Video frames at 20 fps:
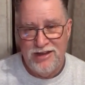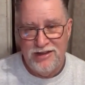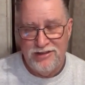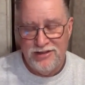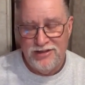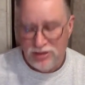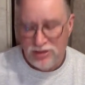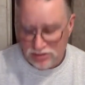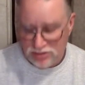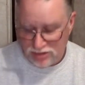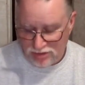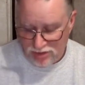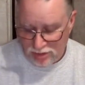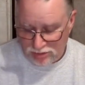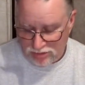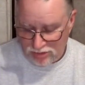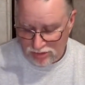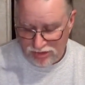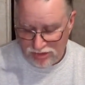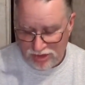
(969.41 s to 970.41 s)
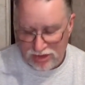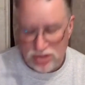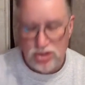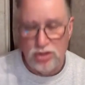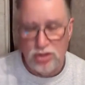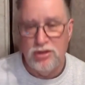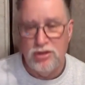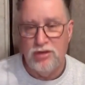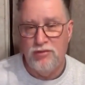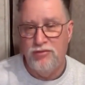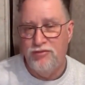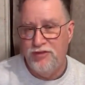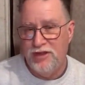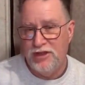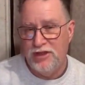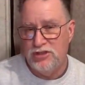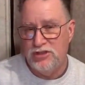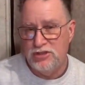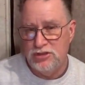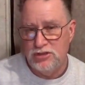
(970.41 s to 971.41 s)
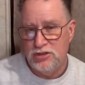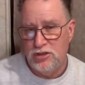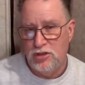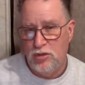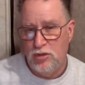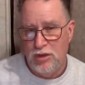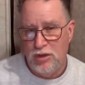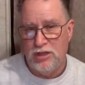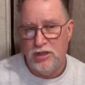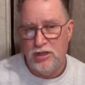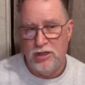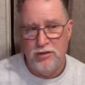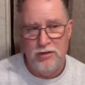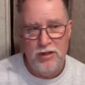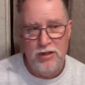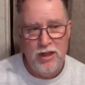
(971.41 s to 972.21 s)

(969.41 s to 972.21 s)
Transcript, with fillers: Those those are things you can fix quickly.